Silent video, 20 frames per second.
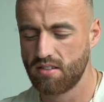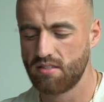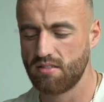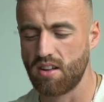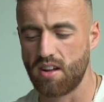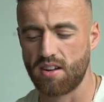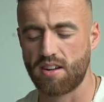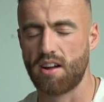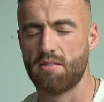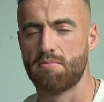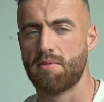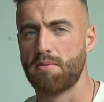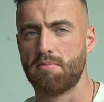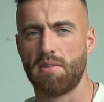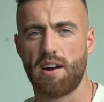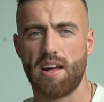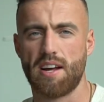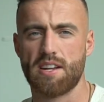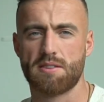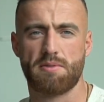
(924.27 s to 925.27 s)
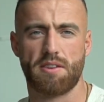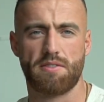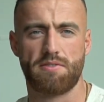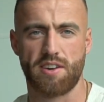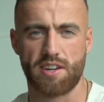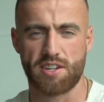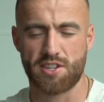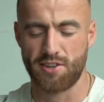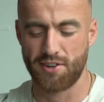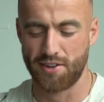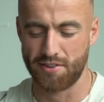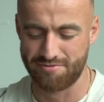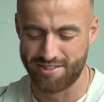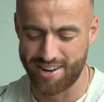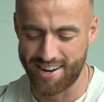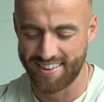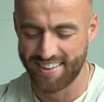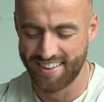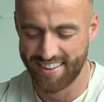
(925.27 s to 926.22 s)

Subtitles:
No, I can't remember the last bit of fiction I've read.